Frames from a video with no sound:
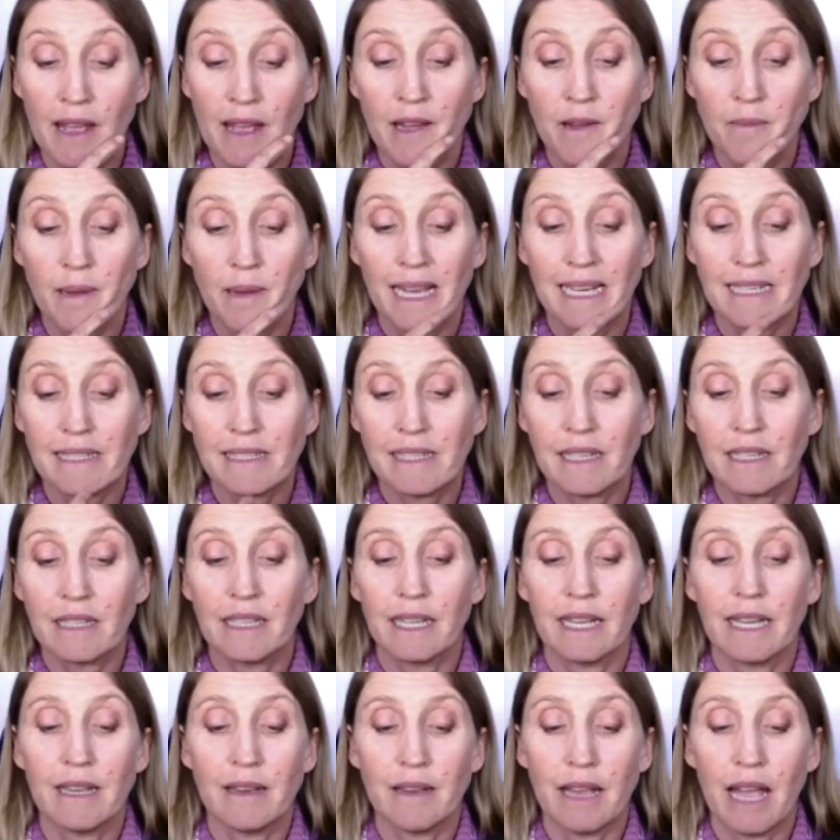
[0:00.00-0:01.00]

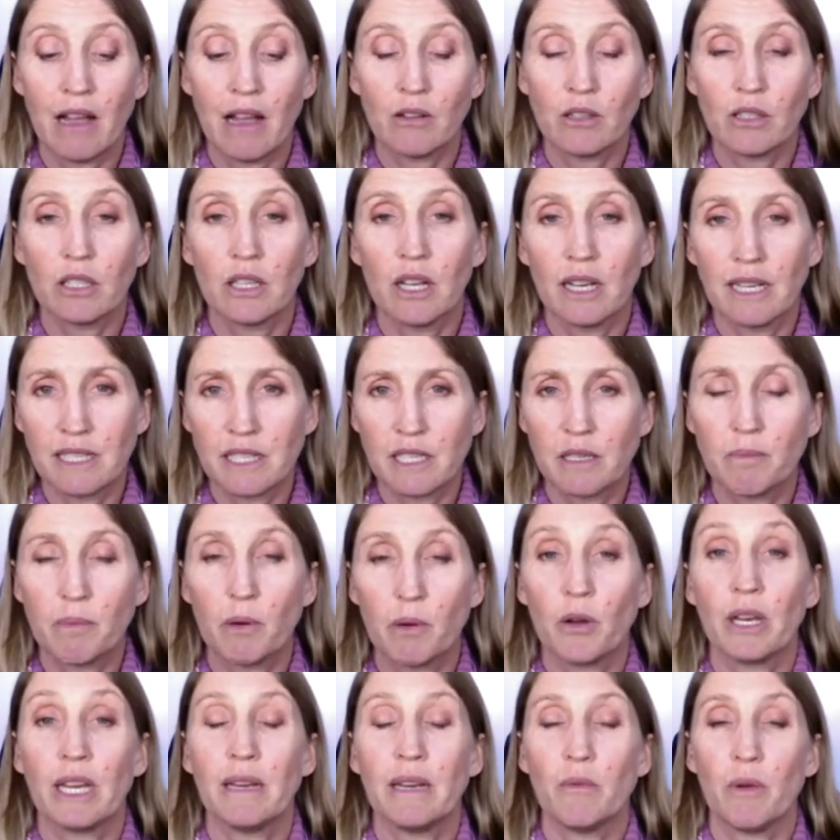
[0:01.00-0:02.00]
basically alkalize the
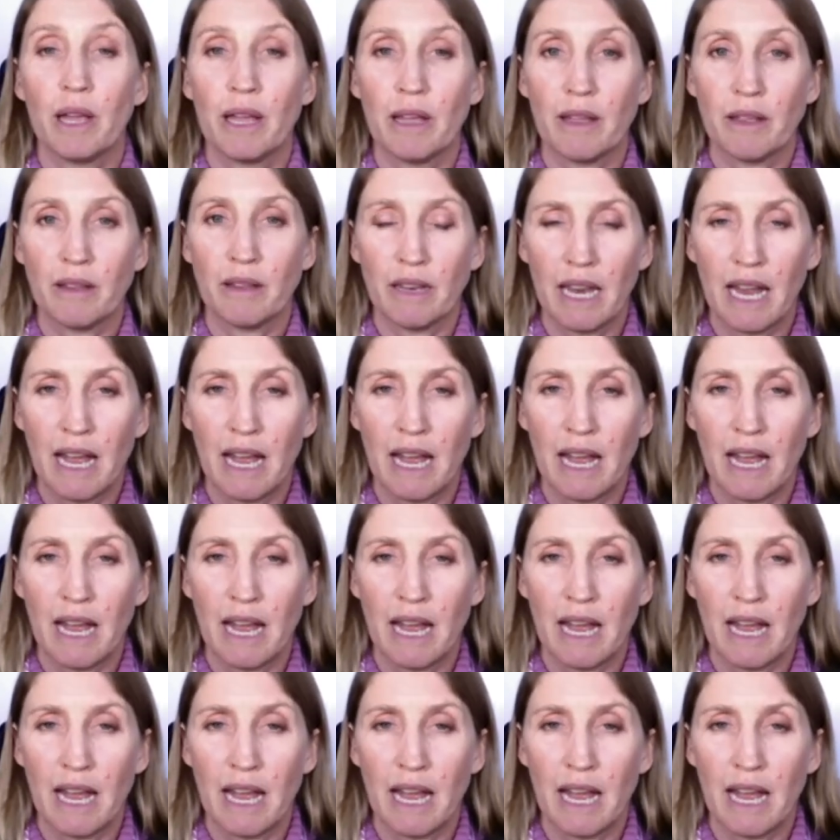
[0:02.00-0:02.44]
body, where